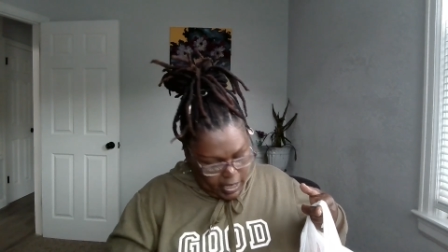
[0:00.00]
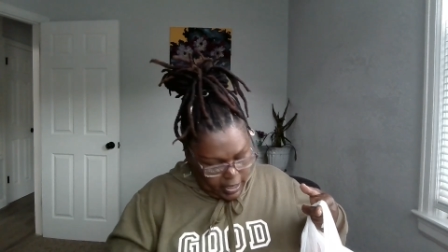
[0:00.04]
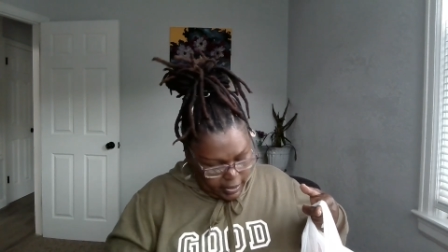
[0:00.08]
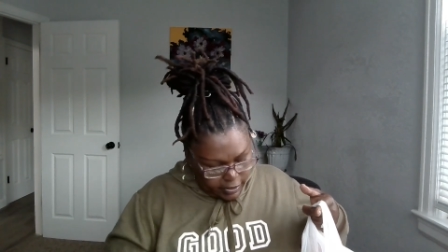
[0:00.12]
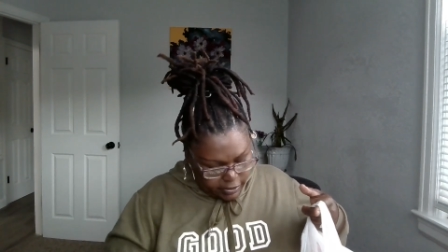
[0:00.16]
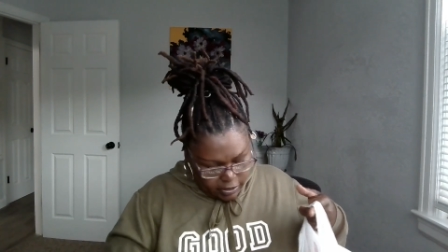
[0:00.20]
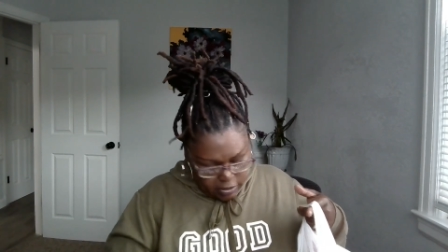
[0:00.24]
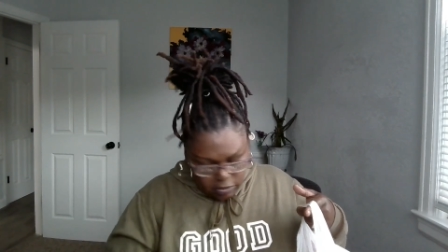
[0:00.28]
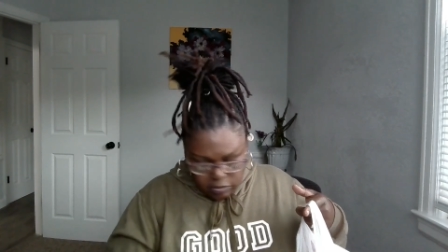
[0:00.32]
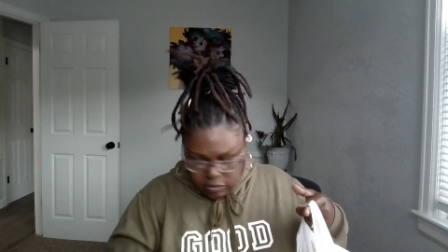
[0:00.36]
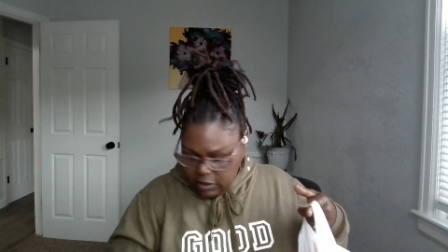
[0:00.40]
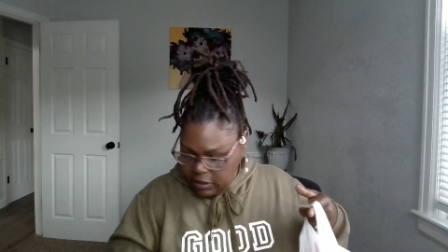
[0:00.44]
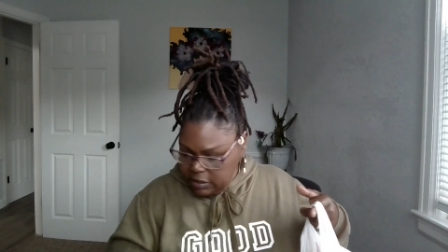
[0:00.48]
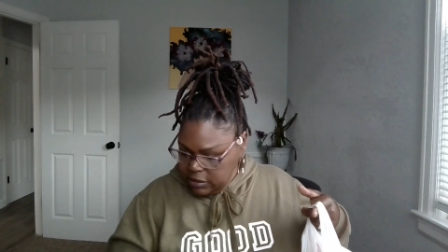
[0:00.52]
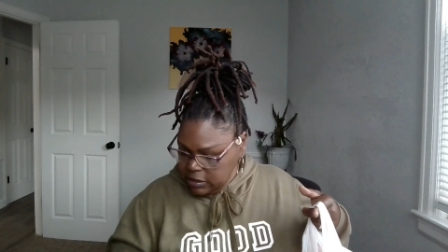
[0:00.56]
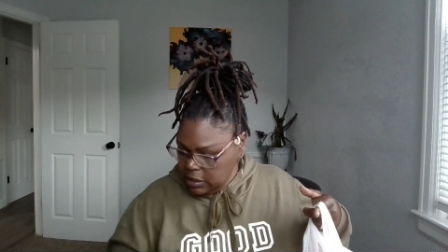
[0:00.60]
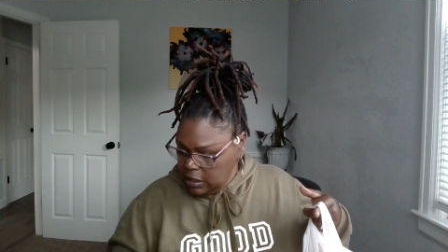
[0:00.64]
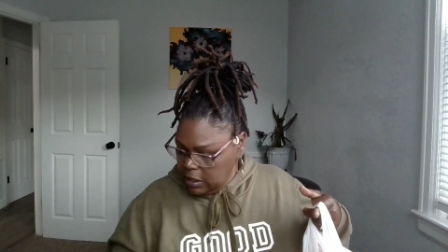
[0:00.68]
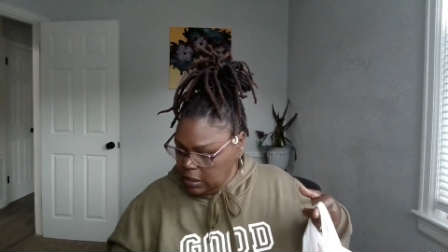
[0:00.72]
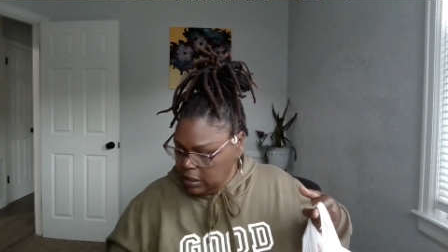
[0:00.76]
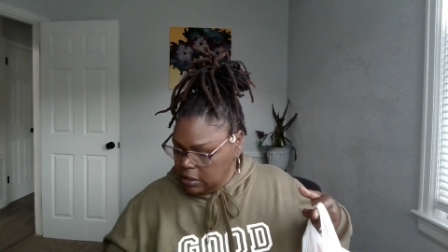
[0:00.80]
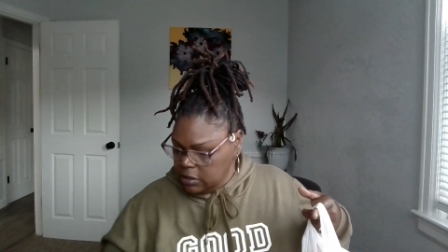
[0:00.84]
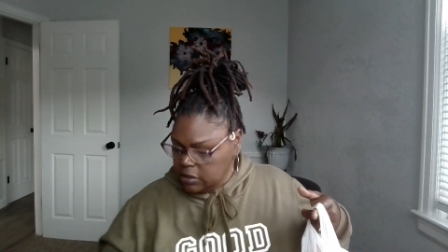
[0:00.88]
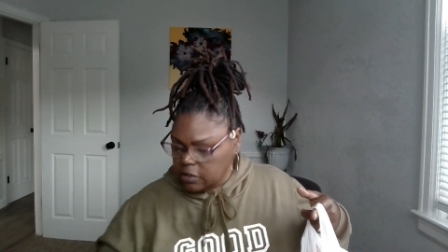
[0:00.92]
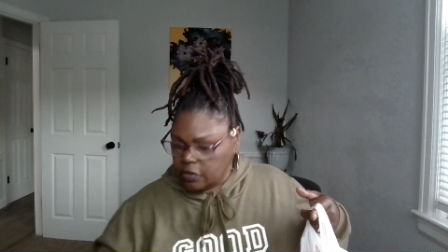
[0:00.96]
yeah, so let's
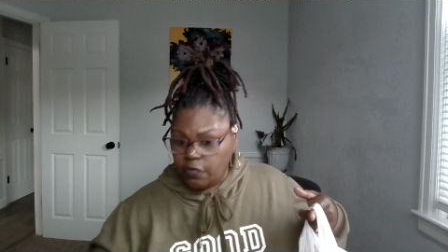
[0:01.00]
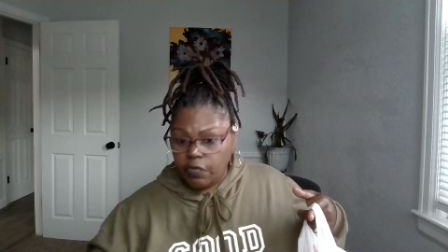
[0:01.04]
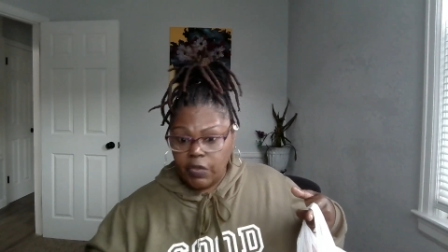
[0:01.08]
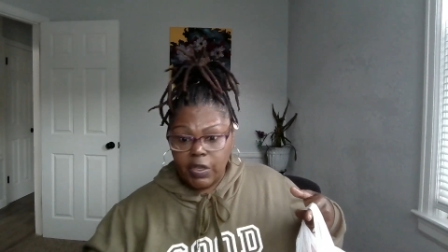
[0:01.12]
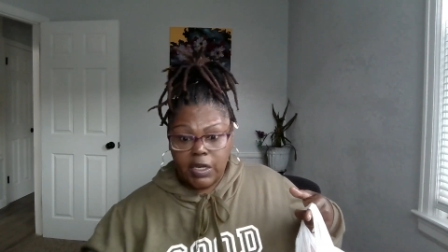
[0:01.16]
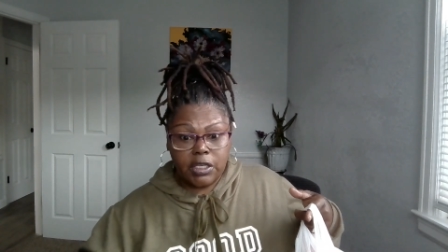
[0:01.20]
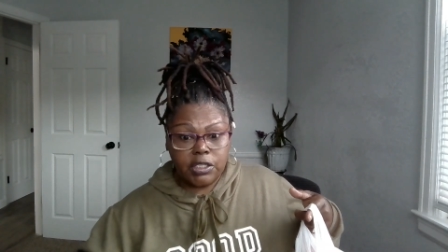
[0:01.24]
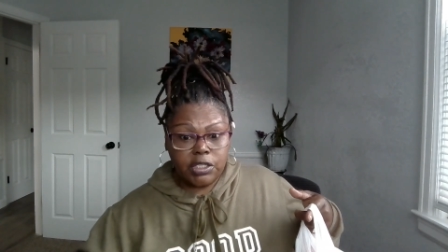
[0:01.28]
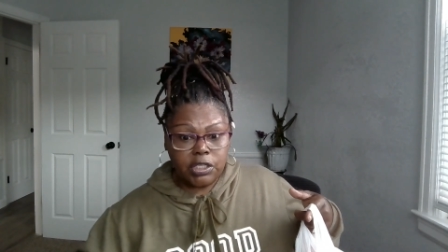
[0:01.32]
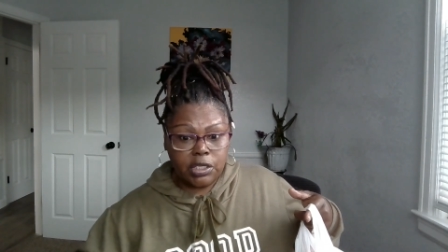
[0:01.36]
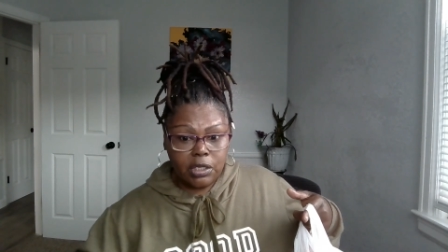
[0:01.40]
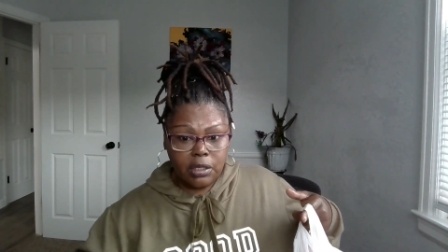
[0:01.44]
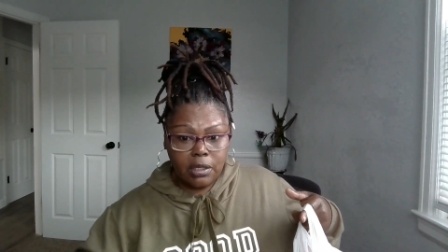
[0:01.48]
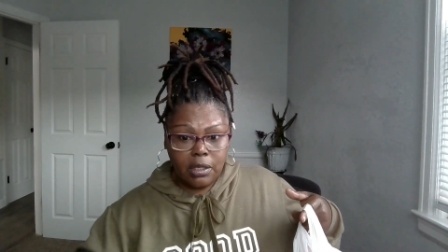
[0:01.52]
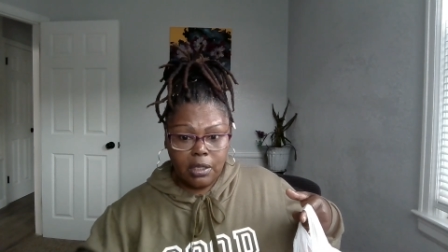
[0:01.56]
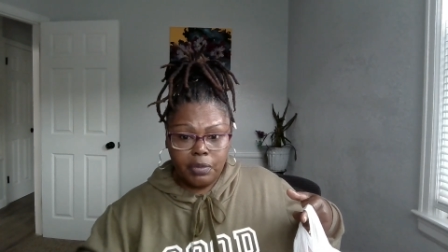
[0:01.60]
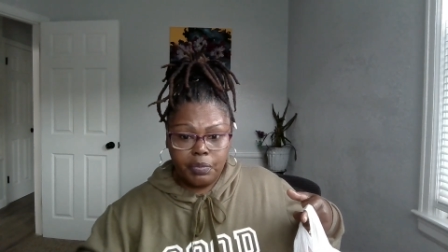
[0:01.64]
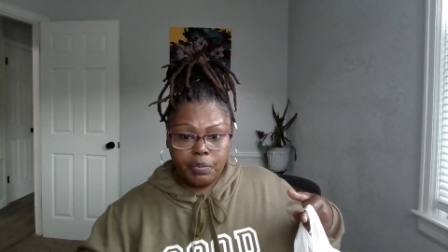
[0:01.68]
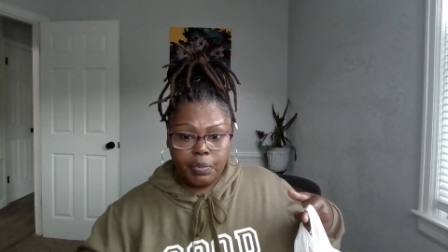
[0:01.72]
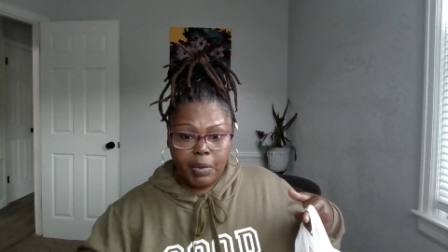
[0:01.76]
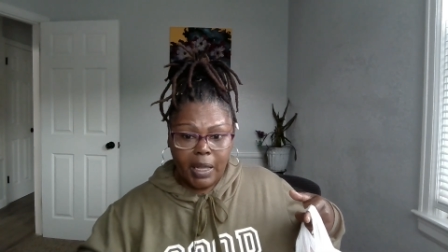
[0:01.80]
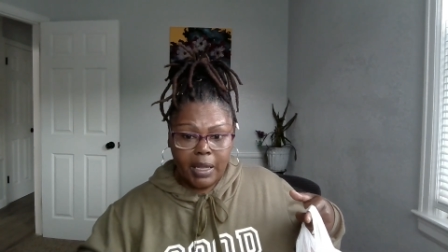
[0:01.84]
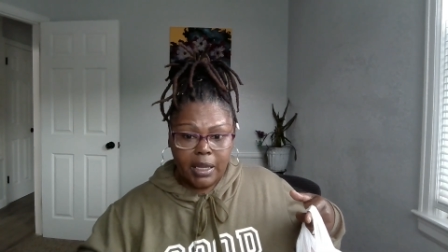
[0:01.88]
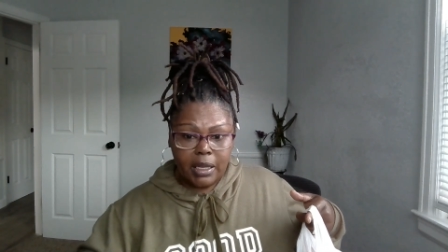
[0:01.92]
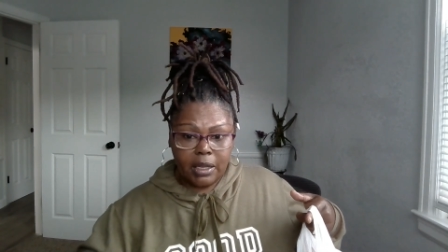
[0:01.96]
get into finishing
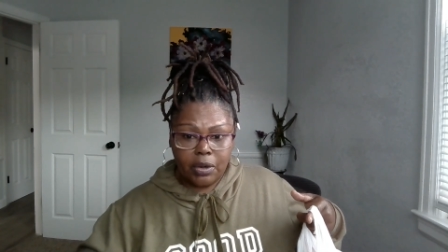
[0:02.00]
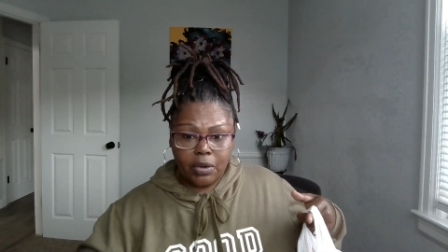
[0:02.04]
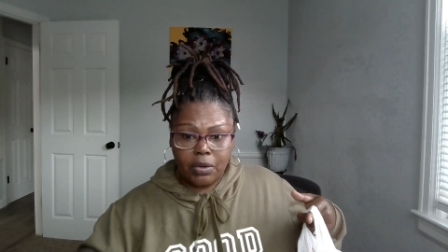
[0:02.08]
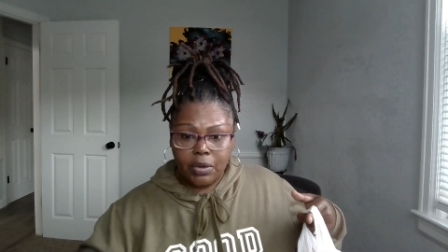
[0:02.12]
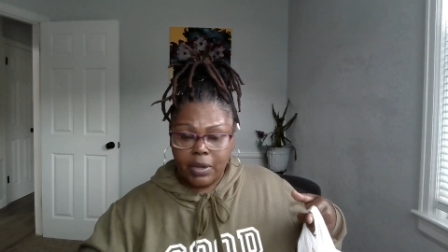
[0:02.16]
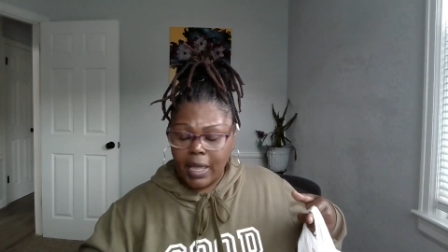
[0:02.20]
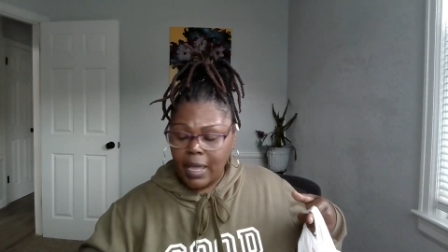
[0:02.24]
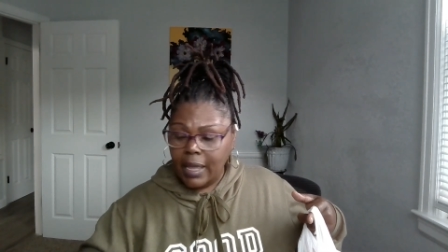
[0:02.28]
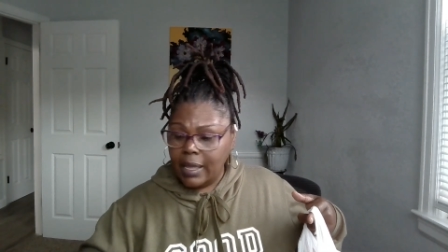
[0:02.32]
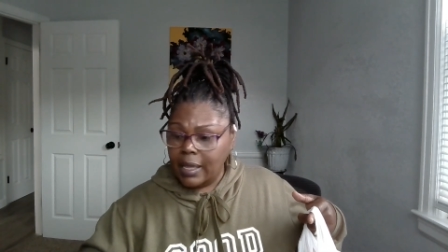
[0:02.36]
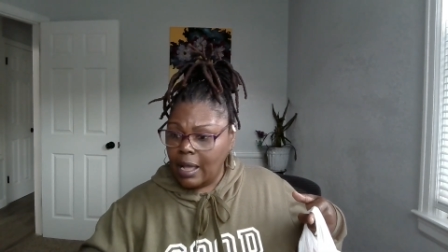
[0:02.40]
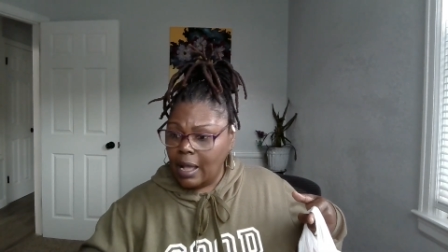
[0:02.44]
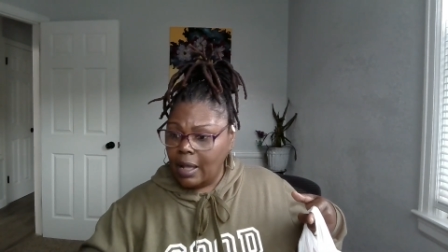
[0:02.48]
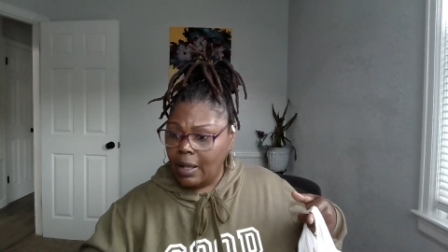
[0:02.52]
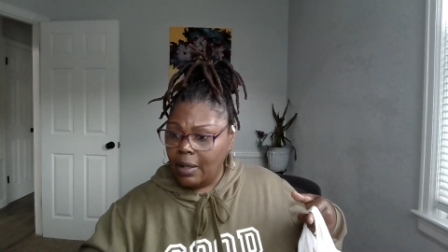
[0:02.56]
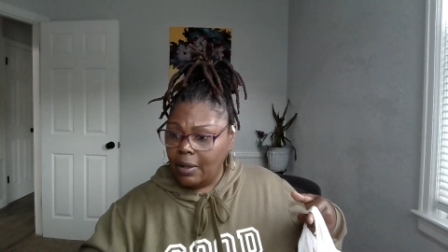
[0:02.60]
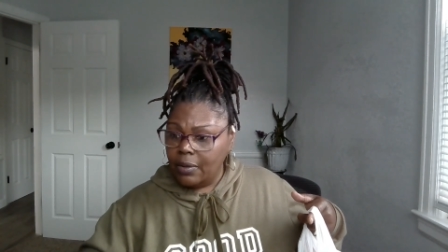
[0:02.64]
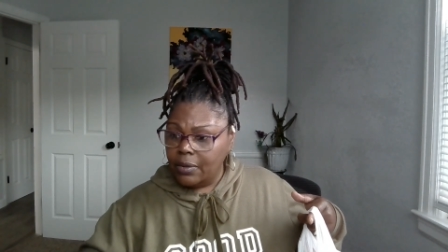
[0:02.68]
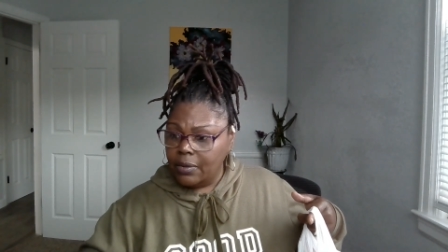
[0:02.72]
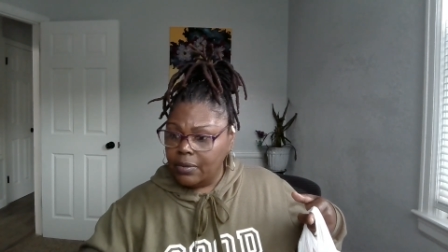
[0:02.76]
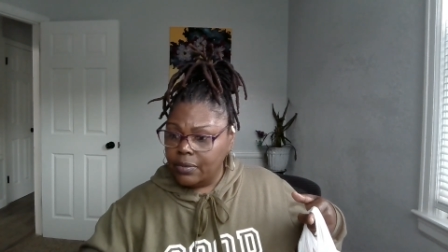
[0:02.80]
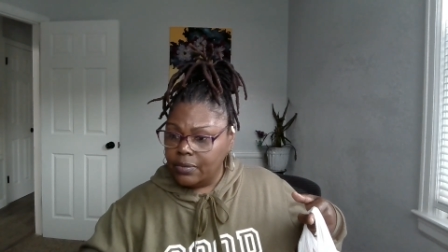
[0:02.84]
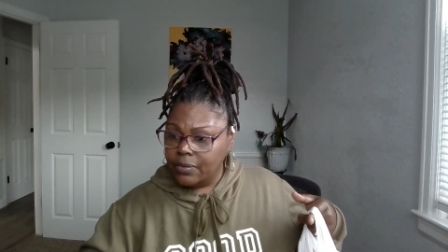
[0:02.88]
this blanket, okay, y'all?